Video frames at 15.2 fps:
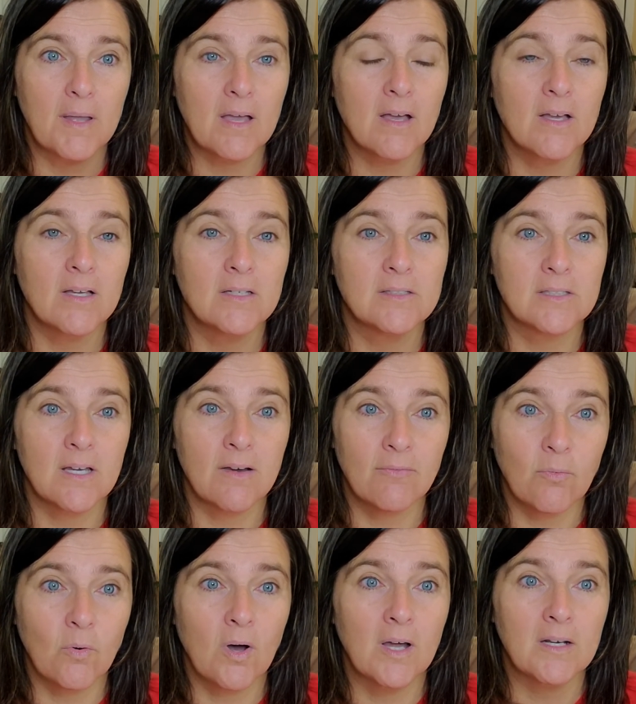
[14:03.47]
because
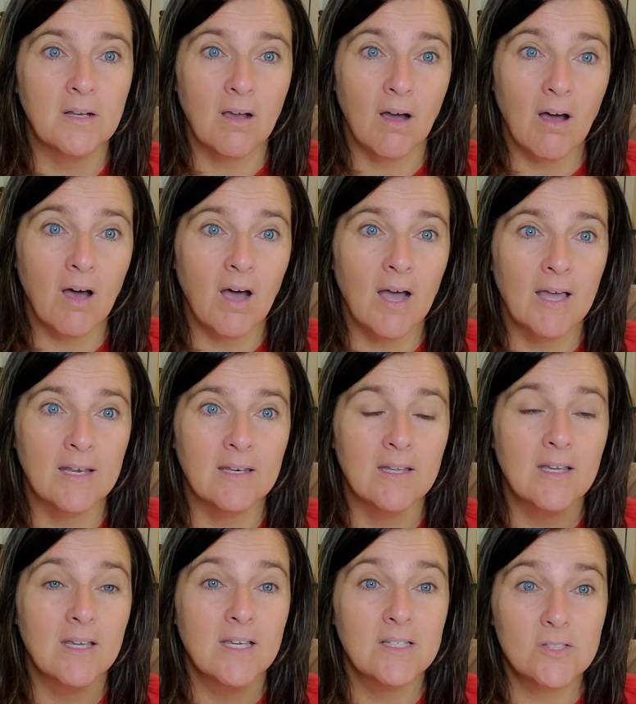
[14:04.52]
of what God
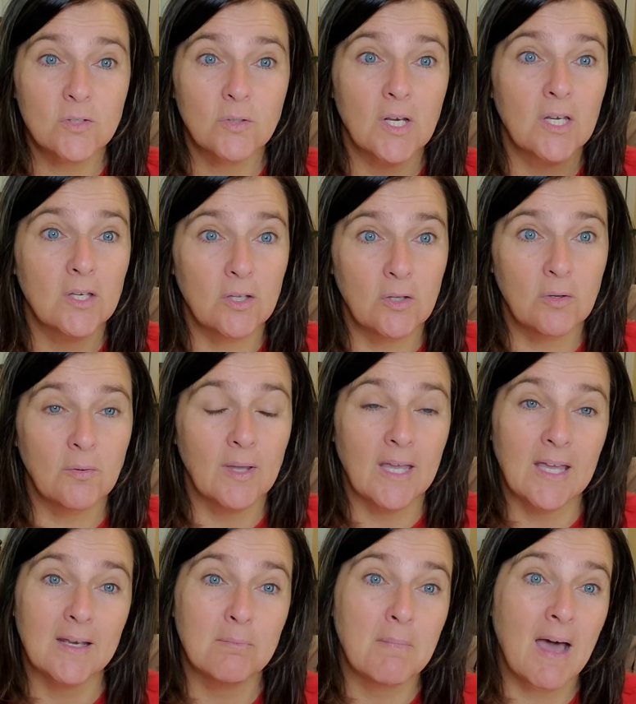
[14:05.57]
is going to do
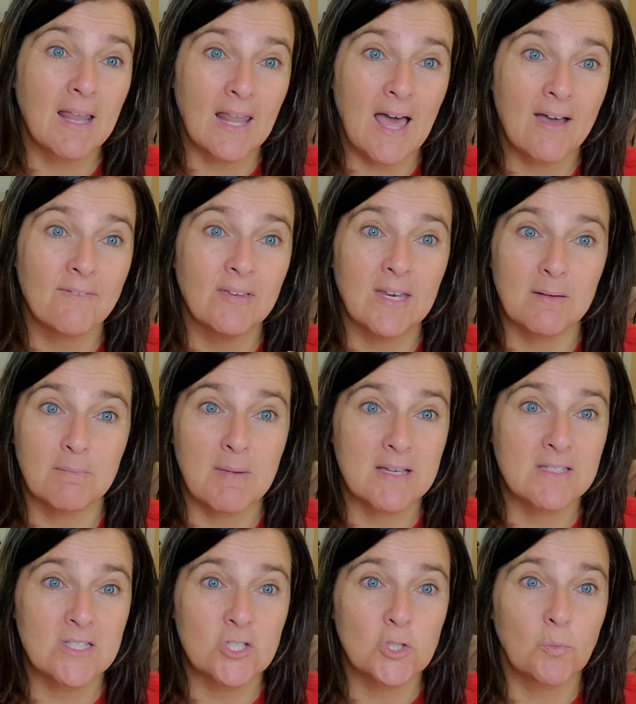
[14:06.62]
in my life and in my
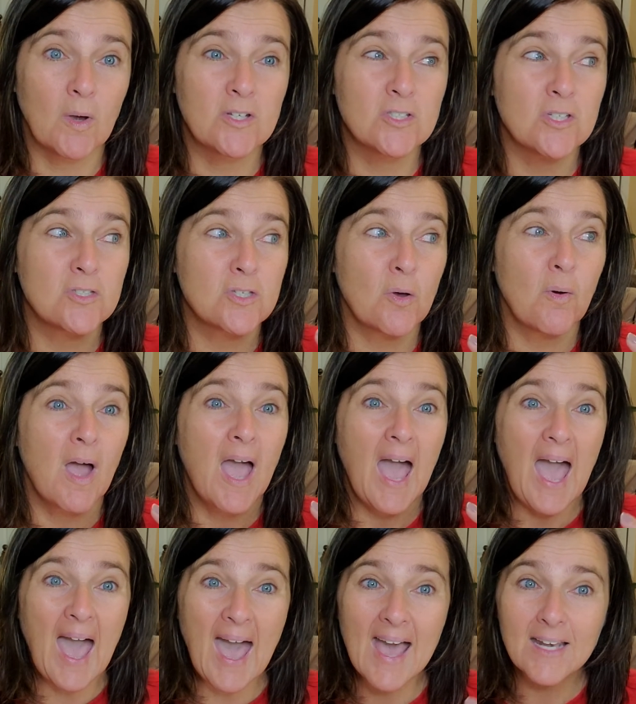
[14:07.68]
situation. So
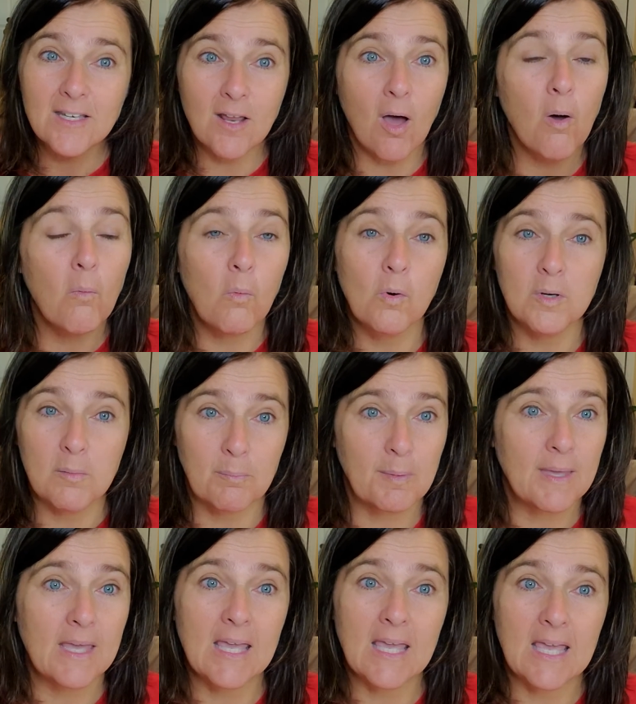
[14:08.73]
I don't want to
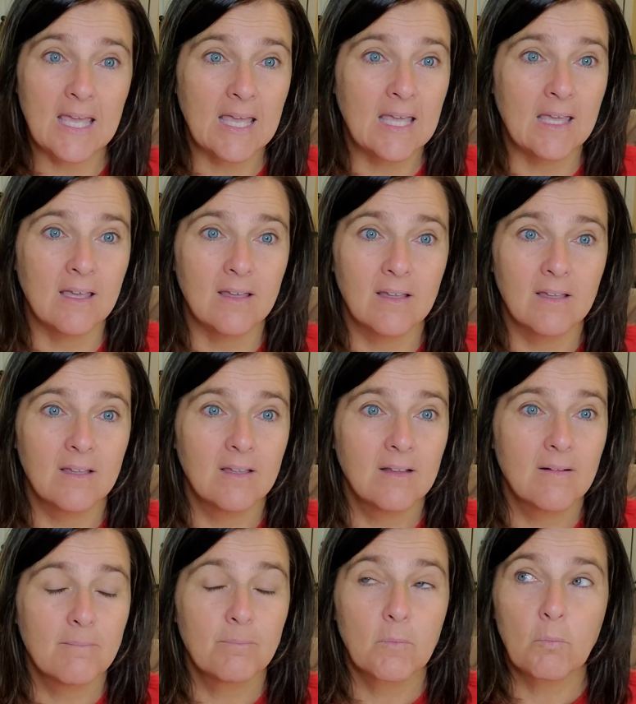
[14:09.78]
be
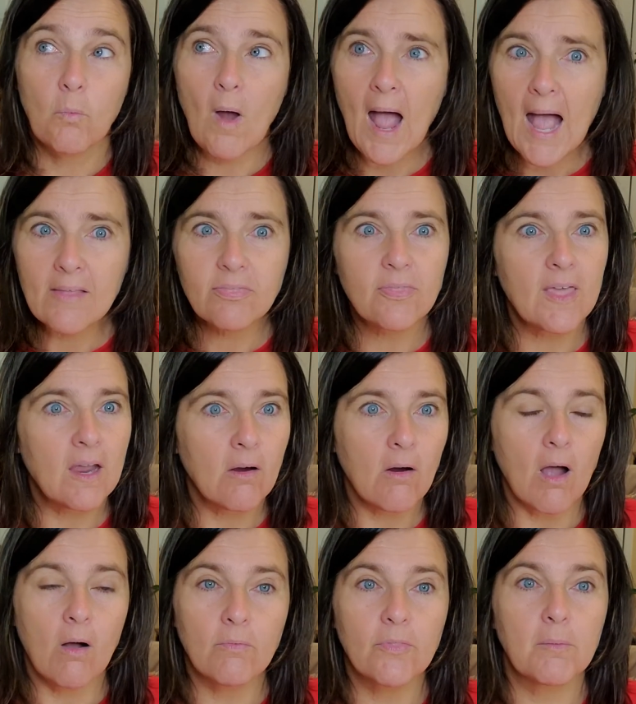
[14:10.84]
right
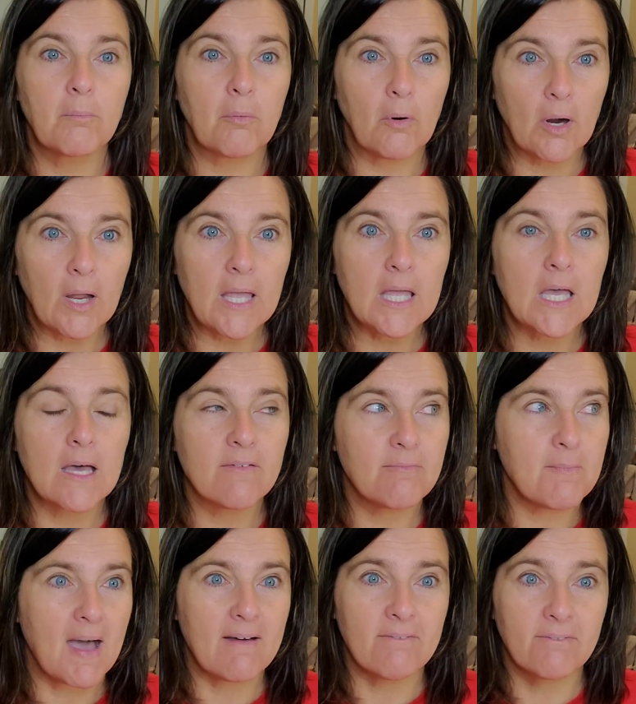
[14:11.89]
there on the brink of
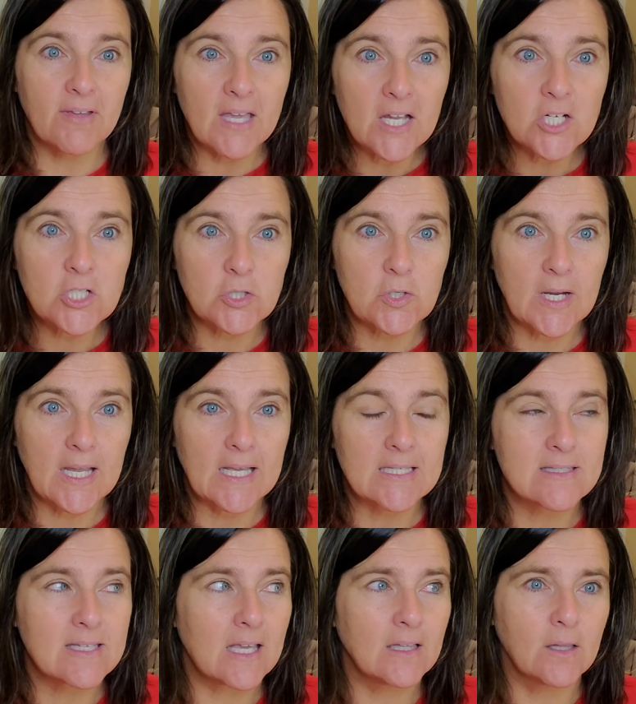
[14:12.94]
my victory
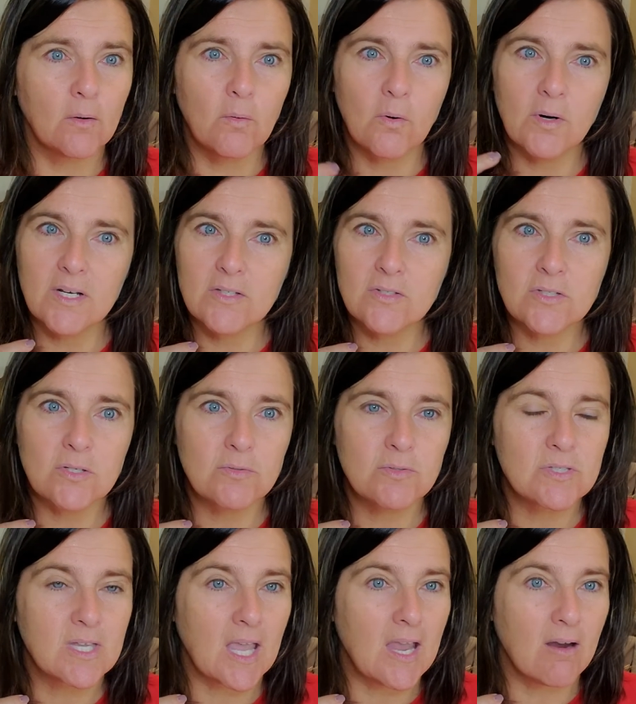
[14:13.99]
and say, Lord, it's too
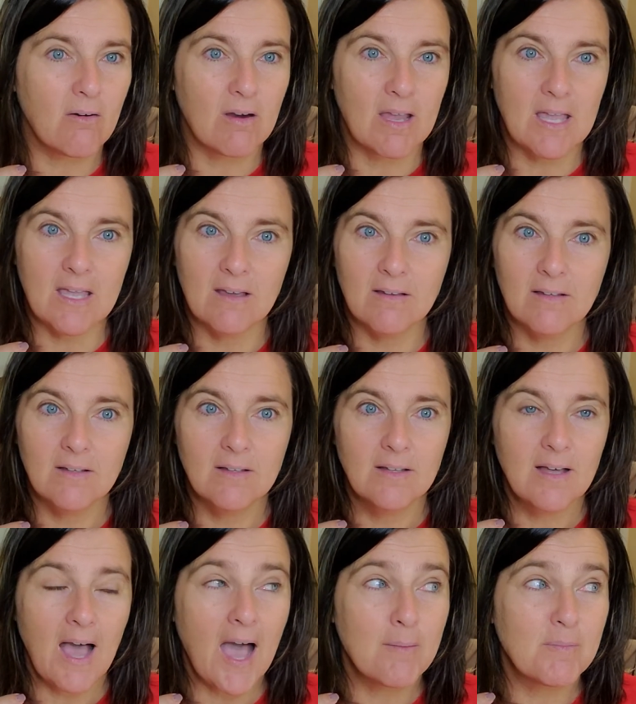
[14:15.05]
scary.
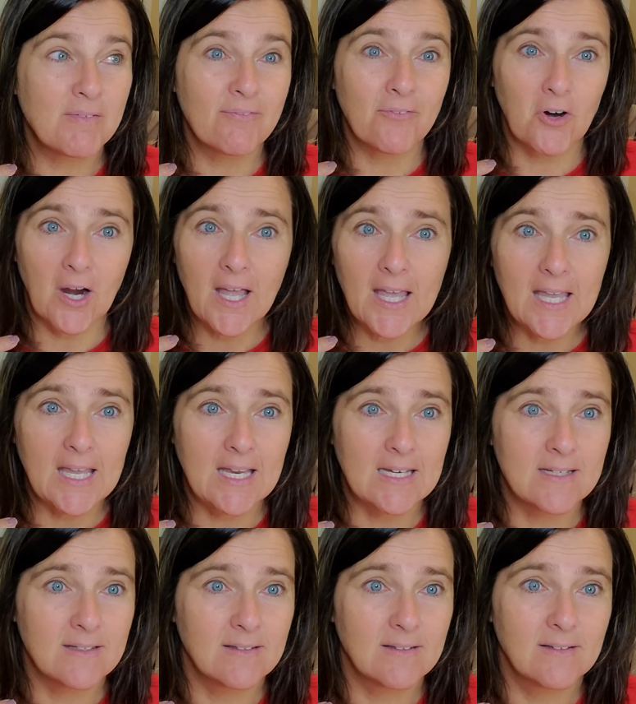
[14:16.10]
I'm
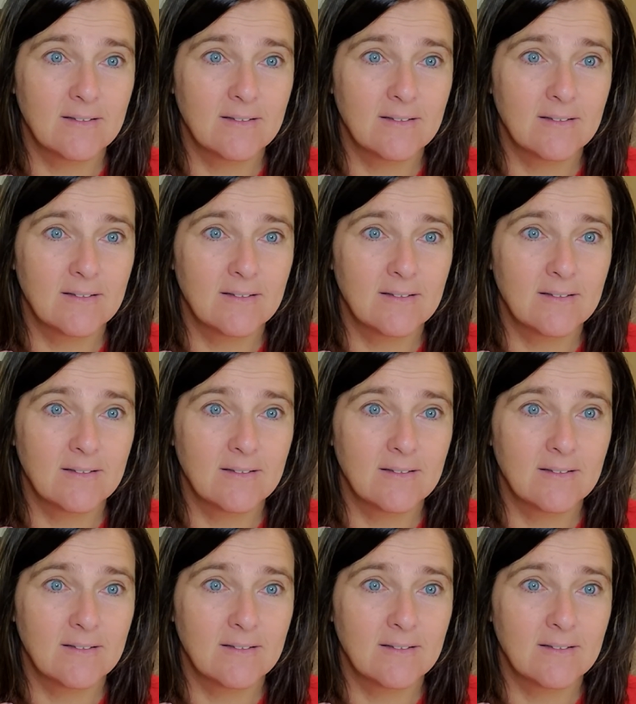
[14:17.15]
afraid.